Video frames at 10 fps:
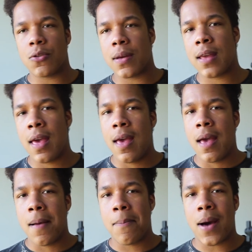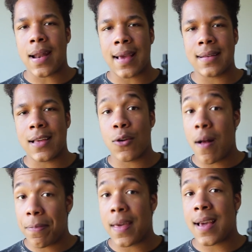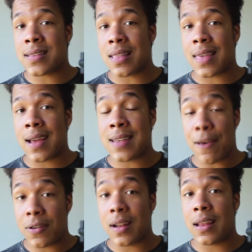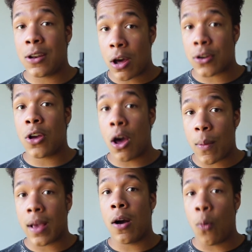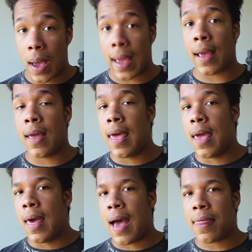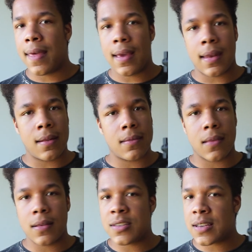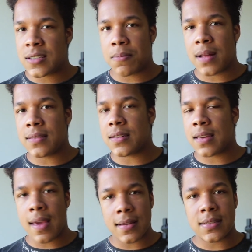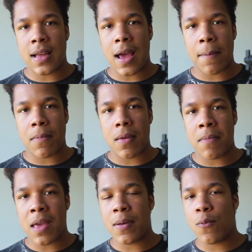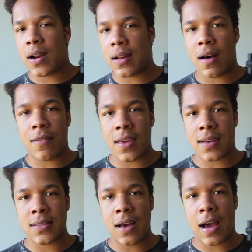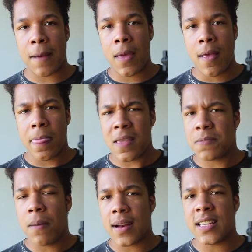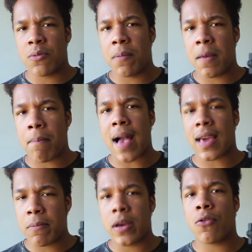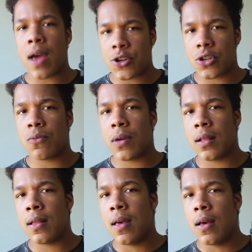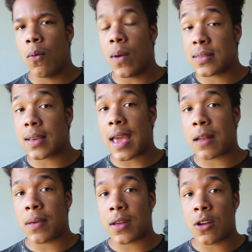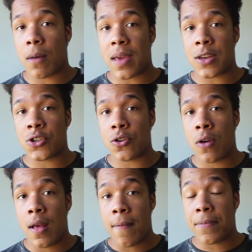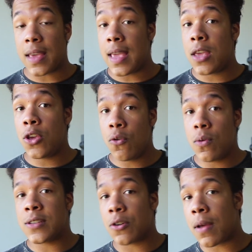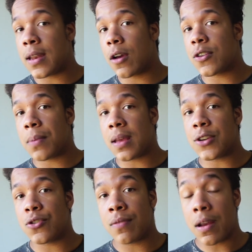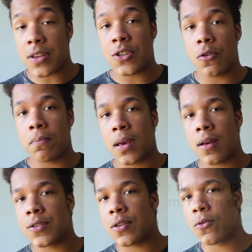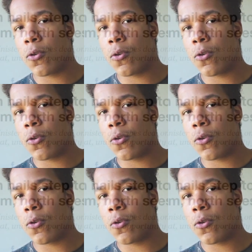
to it. But I can tell you one thing is that they are definitely not going away. I think in 6 months, a year's time, maybe 1.5 years' time, these parties will be back. Immigration will once again be a top issue. The EU is already going to be an issue very soon because, of